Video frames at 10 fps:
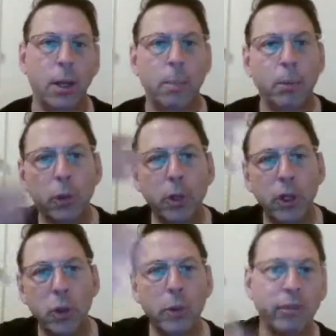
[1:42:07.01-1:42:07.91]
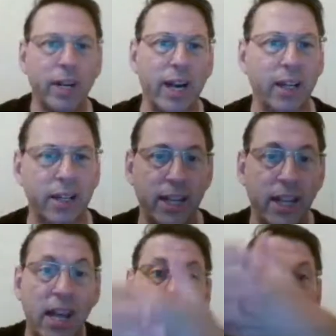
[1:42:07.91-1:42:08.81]
between you and reality.
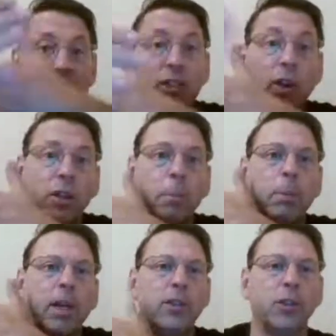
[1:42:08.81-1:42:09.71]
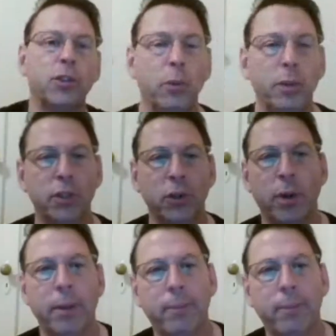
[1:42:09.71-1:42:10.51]
These are the pleasures you enjoy.